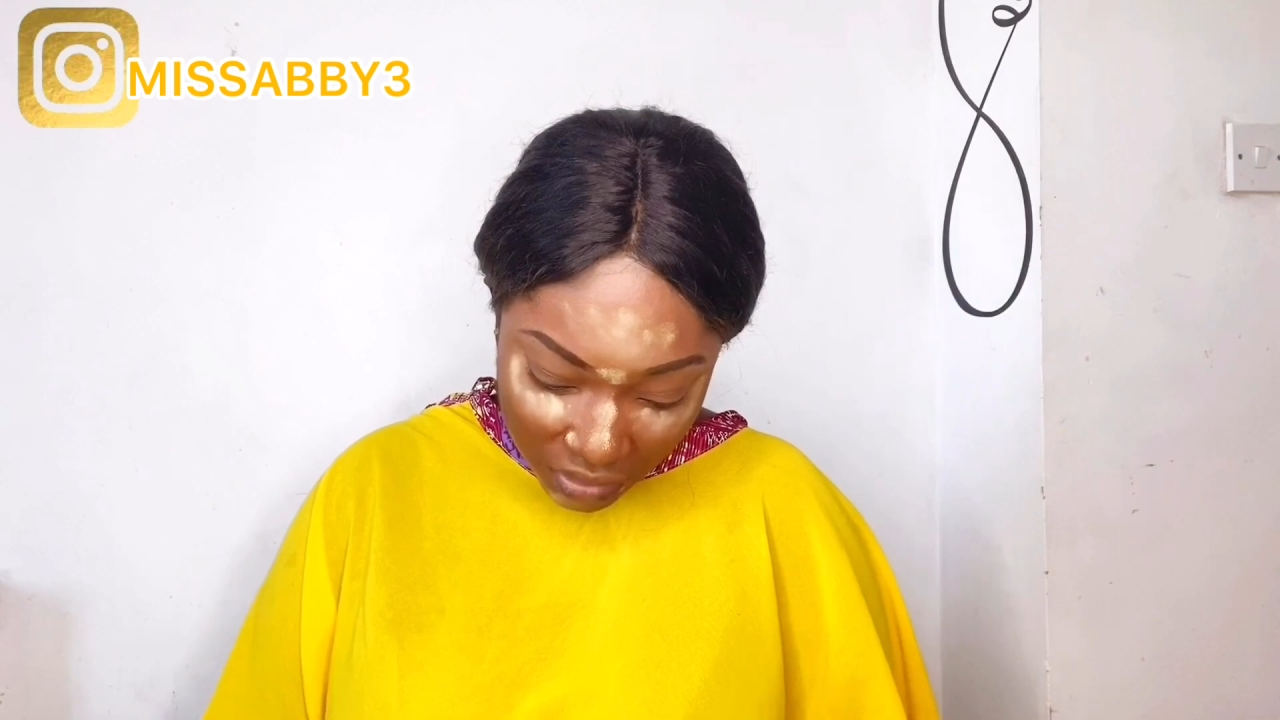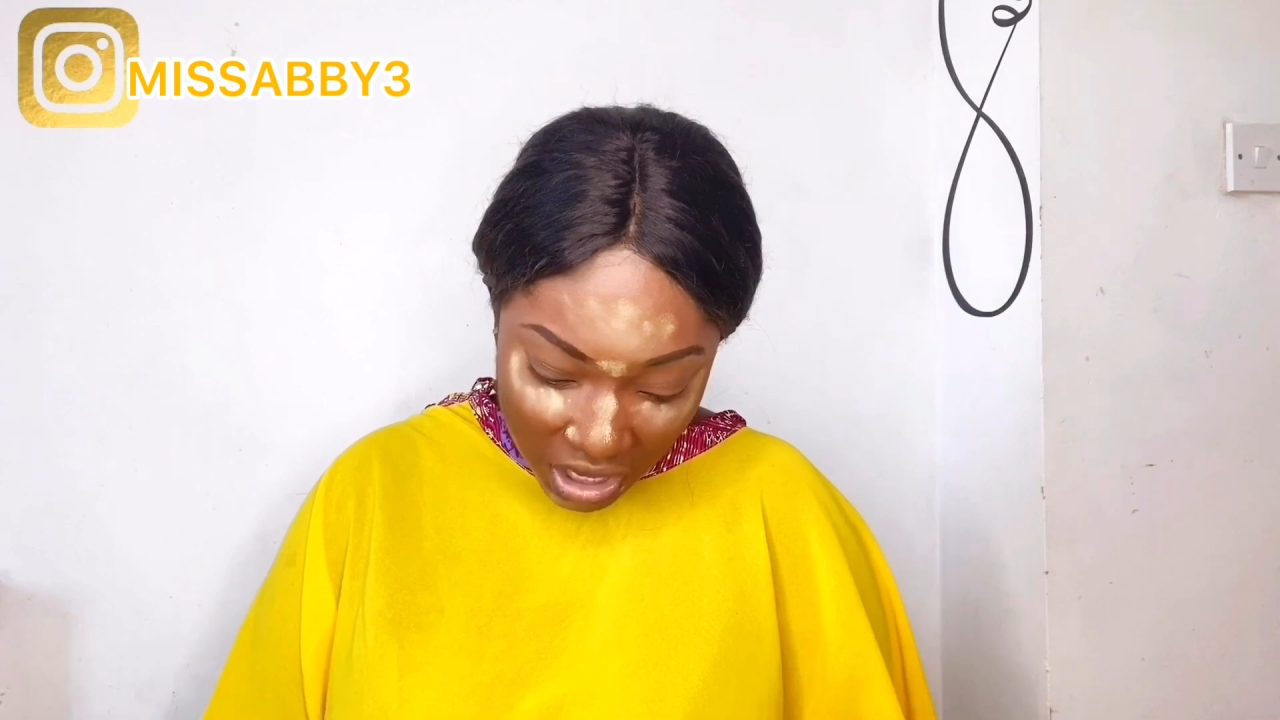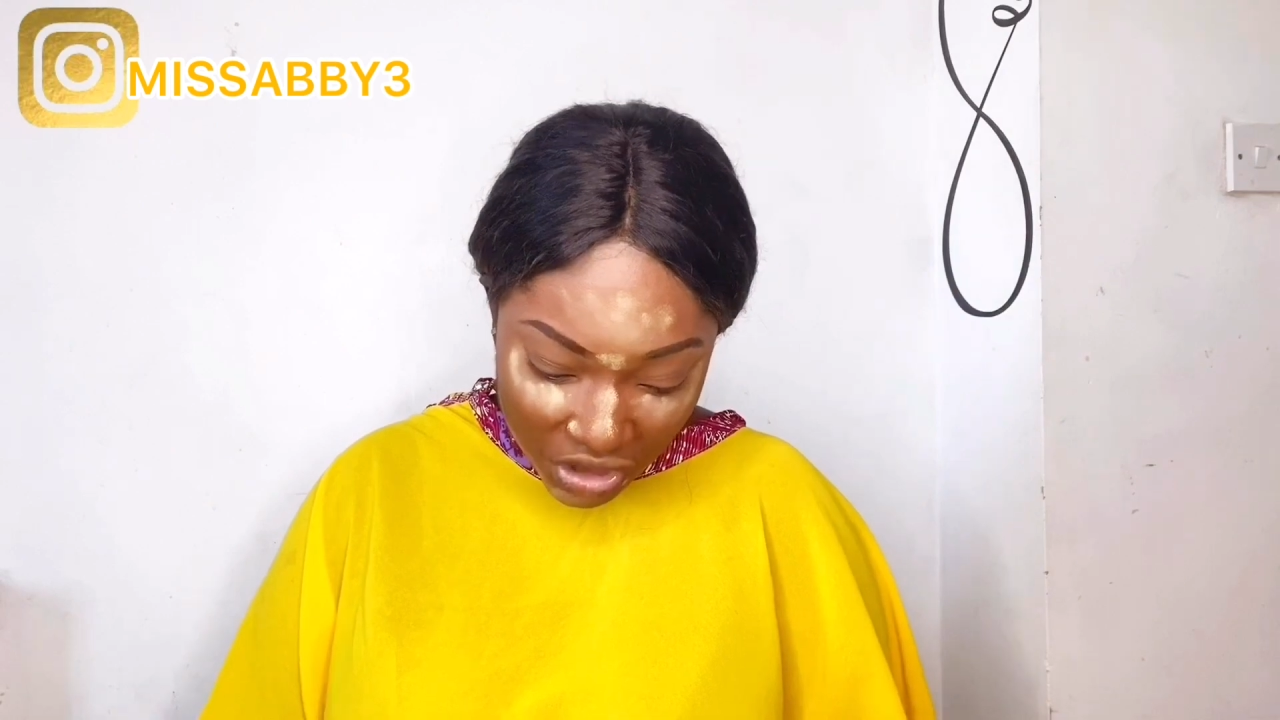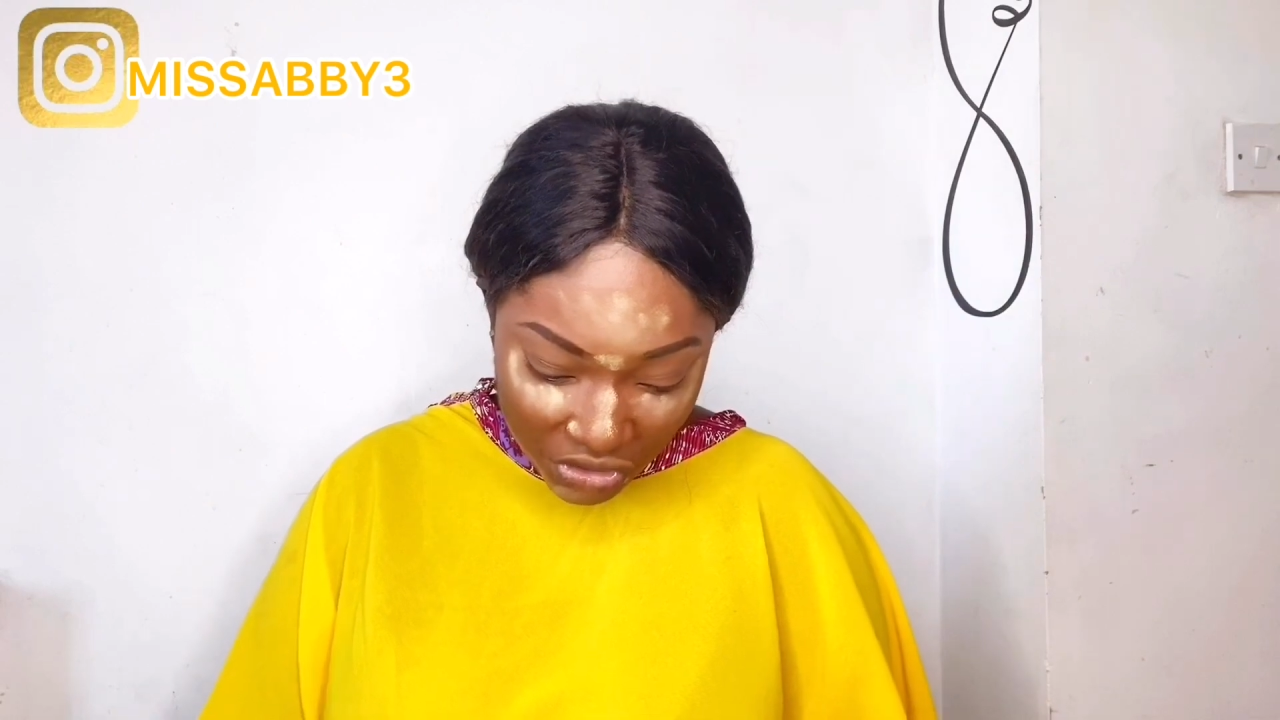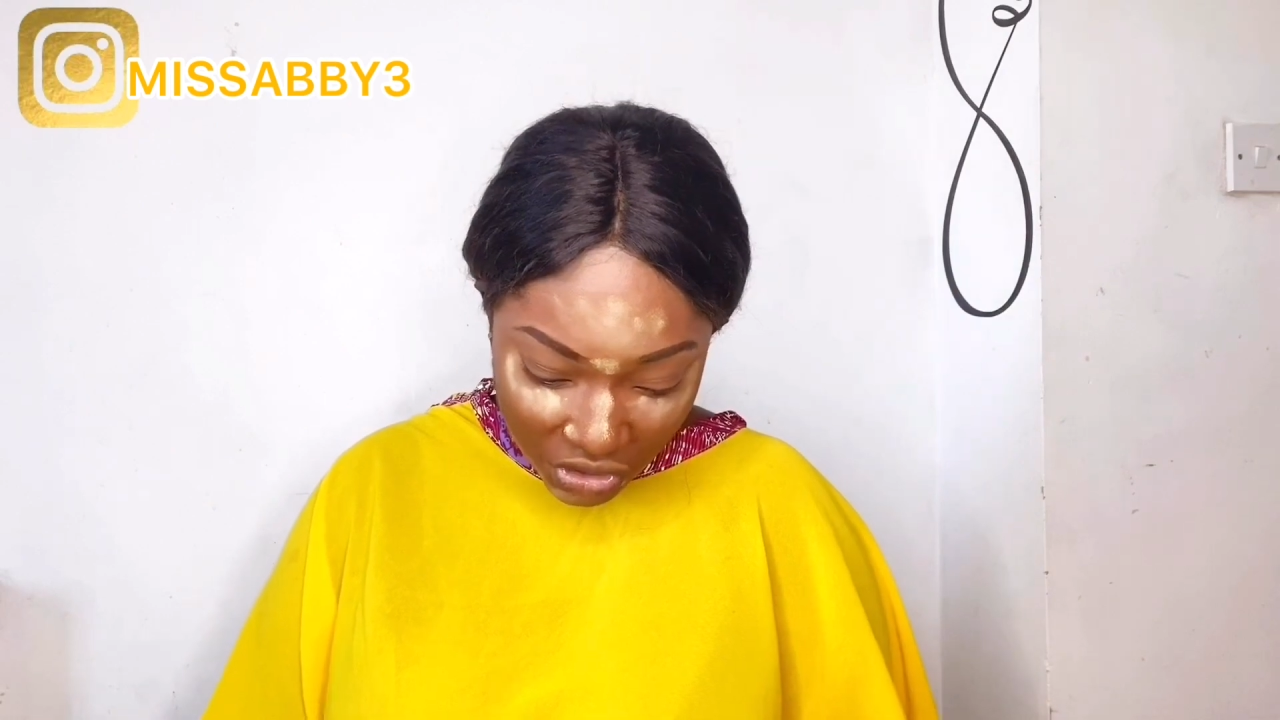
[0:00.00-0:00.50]

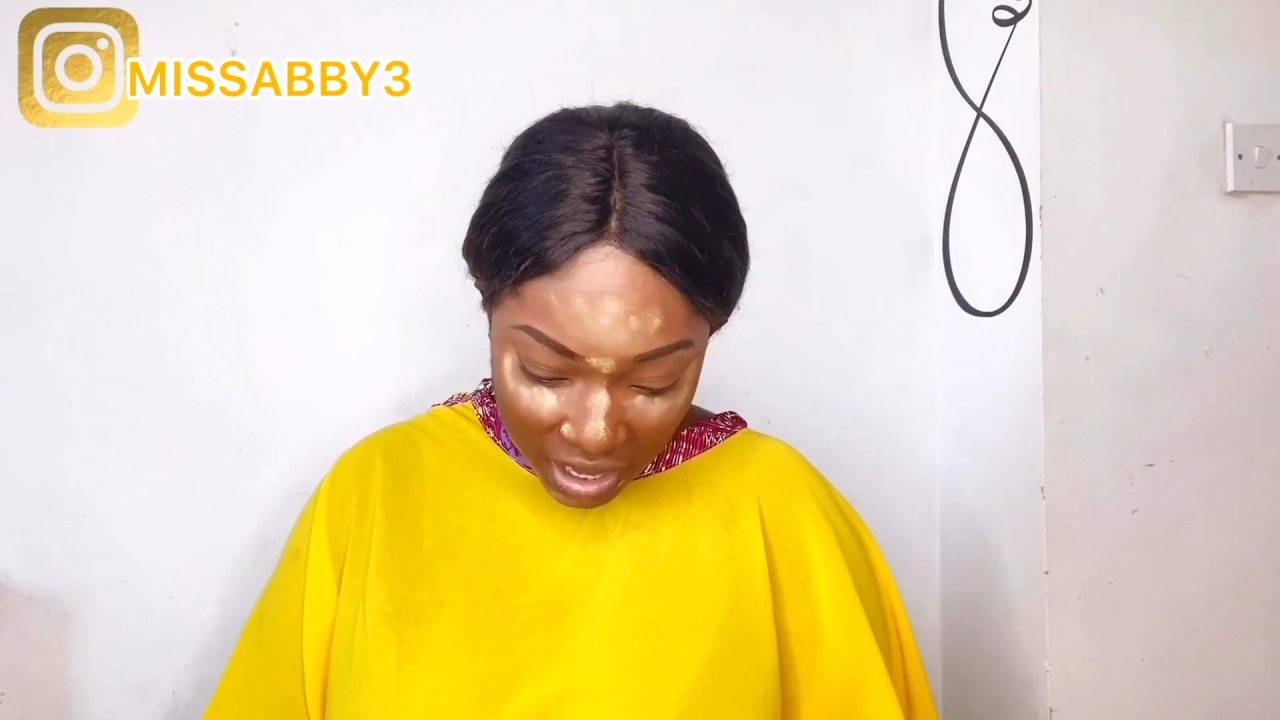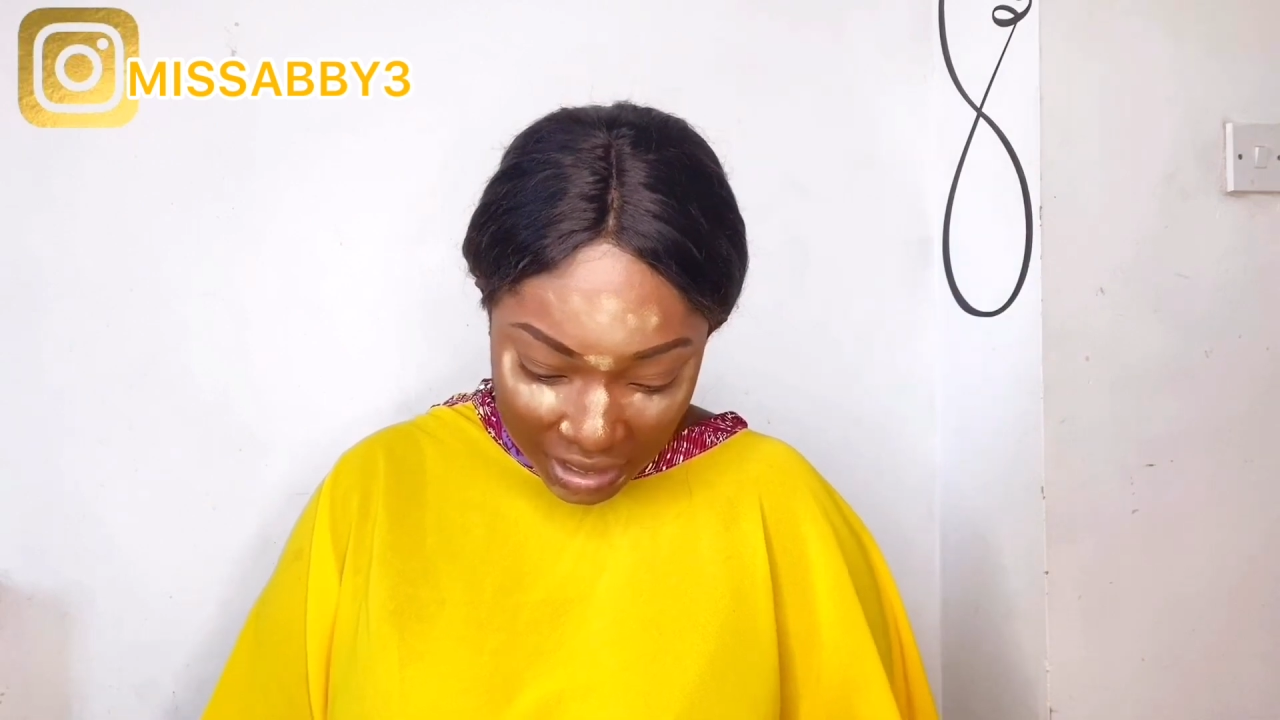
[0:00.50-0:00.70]
en joke a